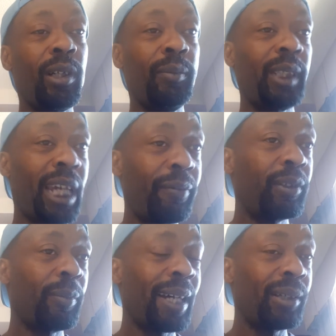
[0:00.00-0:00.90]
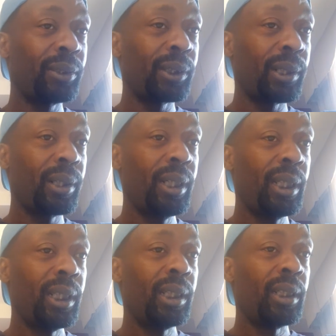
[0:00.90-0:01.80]
comes after Bowser,
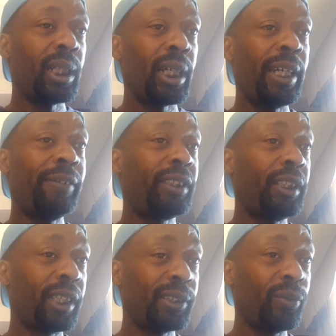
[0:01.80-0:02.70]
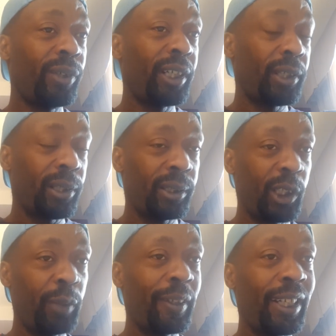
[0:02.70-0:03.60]
if she doesn't win a third
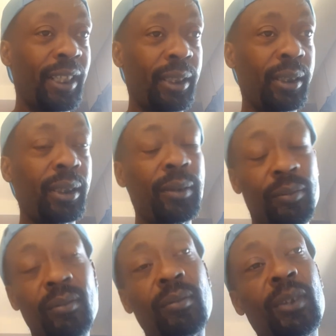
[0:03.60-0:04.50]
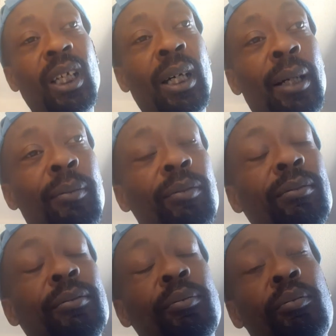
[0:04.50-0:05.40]
term, that is, um,
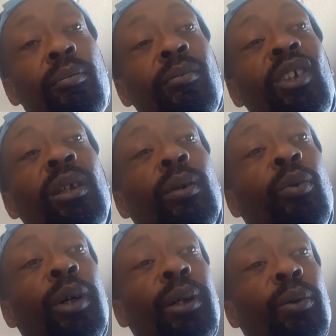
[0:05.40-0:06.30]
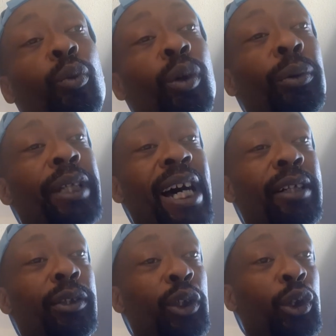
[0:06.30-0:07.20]
will will
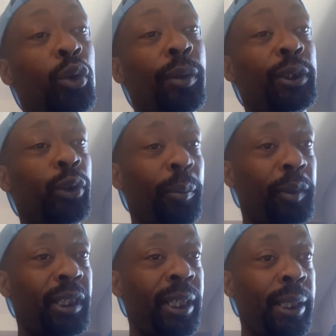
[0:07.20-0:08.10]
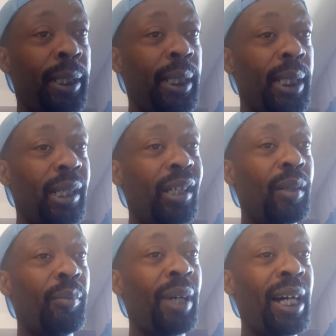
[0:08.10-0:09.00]
not do what Trump did,
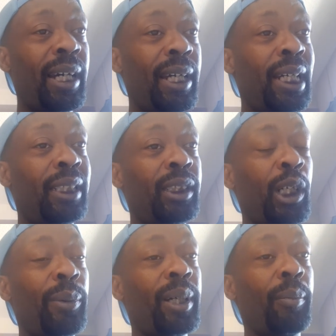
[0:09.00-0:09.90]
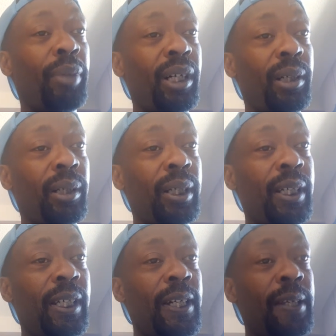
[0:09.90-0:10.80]
by tearing apart
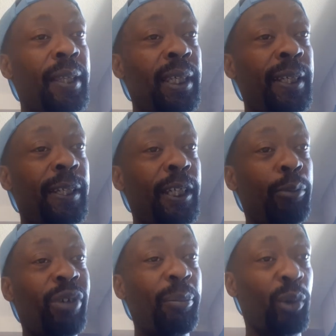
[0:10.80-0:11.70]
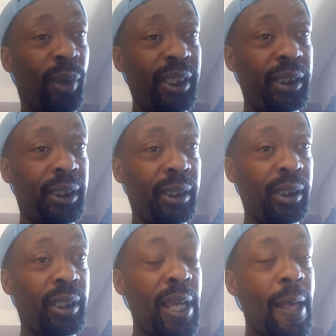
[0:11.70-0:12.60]
the
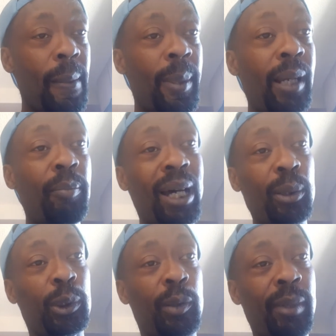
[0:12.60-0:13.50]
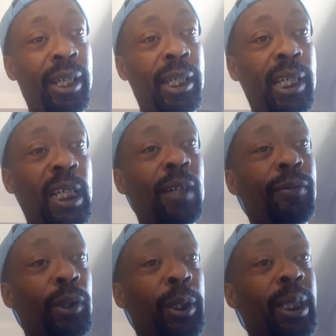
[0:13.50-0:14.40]
preparations that Bowser made
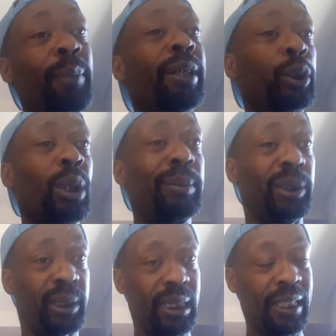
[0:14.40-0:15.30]
for the coming troubles.